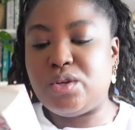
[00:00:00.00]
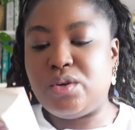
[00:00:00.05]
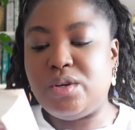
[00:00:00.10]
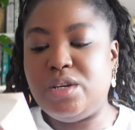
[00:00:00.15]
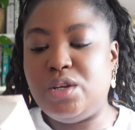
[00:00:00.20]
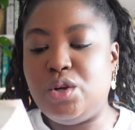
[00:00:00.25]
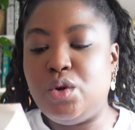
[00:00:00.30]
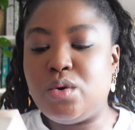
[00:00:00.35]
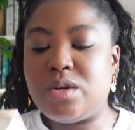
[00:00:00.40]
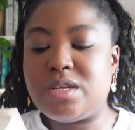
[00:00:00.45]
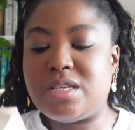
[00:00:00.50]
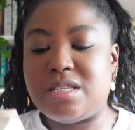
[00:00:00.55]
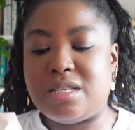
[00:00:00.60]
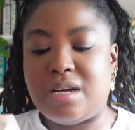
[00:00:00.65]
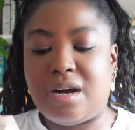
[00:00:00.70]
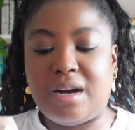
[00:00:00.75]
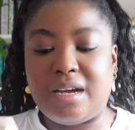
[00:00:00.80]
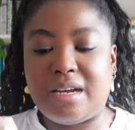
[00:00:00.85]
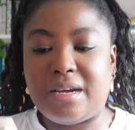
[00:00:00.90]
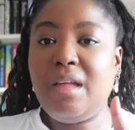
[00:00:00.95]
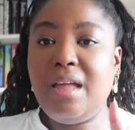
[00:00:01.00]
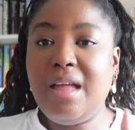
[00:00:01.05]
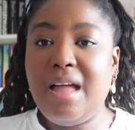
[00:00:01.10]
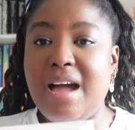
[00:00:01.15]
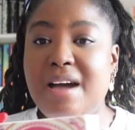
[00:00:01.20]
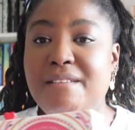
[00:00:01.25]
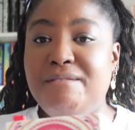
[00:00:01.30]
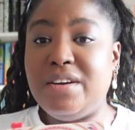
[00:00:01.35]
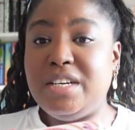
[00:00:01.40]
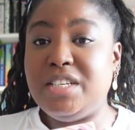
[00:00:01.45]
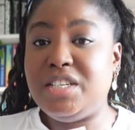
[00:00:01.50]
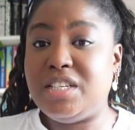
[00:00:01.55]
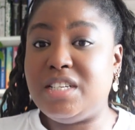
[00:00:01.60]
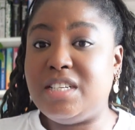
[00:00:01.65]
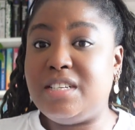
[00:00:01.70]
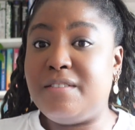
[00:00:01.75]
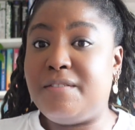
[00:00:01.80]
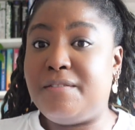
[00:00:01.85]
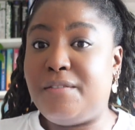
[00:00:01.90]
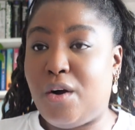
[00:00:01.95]
it looks like
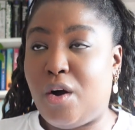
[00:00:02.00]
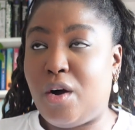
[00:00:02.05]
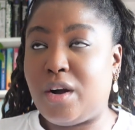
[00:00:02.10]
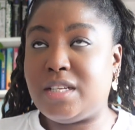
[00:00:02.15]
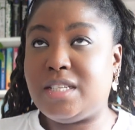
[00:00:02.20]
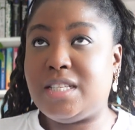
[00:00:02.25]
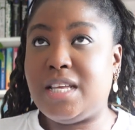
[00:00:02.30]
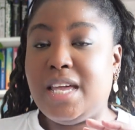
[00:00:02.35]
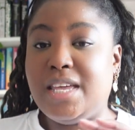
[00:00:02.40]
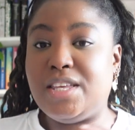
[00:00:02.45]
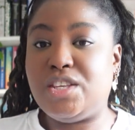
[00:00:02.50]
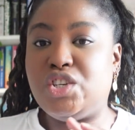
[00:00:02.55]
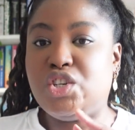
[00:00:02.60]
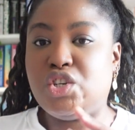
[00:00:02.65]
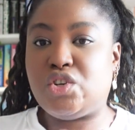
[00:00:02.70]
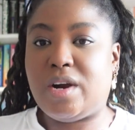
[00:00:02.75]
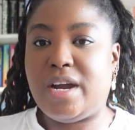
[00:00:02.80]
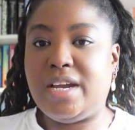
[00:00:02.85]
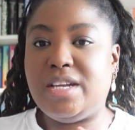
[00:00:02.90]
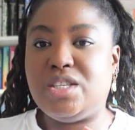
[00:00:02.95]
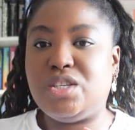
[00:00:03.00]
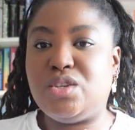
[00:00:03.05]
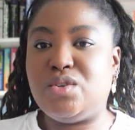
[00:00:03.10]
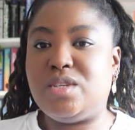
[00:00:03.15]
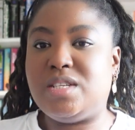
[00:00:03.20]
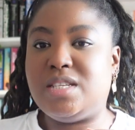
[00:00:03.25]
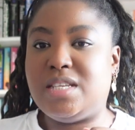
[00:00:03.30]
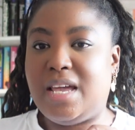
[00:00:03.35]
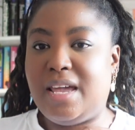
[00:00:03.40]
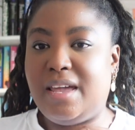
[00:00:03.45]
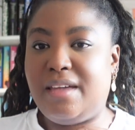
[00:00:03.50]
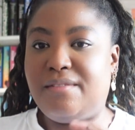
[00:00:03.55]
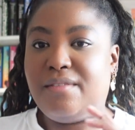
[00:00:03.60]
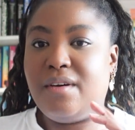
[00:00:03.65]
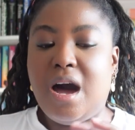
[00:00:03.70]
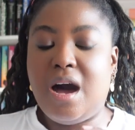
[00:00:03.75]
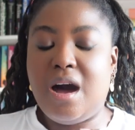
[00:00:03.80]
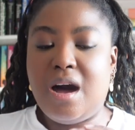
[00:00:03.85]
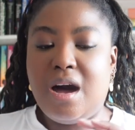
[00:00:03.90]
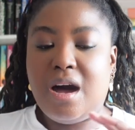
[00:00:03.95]
Evelyn Fox is trying to save
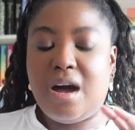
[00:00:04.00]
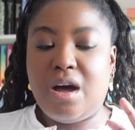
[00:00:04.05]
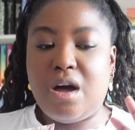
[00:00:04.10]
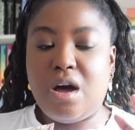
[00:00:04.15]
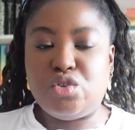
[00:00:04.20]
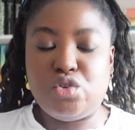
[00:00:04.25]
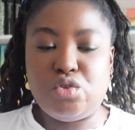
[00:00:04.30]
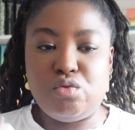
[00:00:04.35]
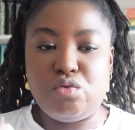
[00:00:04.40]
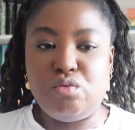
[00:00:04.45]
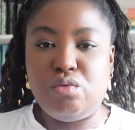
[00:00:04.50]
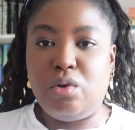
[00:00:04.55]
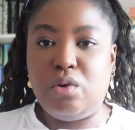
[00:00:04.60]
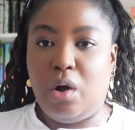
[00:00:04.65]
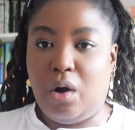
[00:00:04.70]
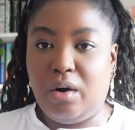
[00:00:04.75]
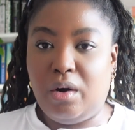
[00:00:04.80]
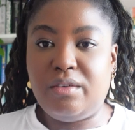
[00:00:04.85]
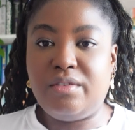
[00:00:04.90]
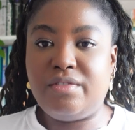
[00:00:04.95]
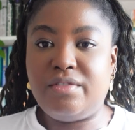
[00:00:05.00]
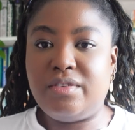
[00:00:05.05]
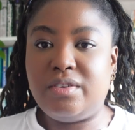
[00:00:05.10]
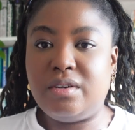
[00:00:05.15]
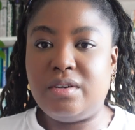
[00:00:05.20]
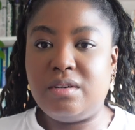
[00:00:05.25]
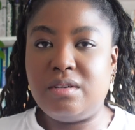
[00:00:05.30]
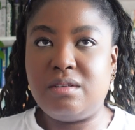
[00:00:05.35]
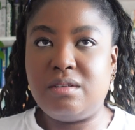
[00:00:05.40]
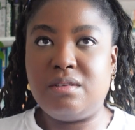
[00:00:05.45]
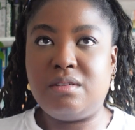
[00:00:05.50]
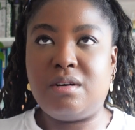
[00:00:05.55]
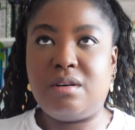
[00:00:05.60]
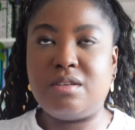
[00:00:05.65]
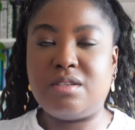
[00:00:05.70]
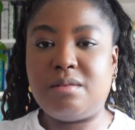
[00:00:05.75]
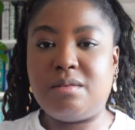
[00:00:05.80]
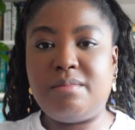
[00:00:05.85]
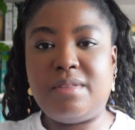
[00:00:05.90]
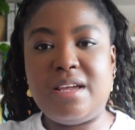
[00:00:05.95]
true love
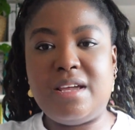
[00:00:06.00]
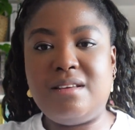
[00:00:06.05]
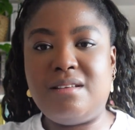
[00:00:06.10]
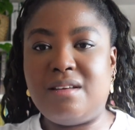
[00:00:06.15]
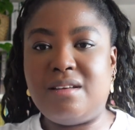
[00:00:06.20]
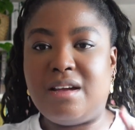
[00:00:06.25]
or something.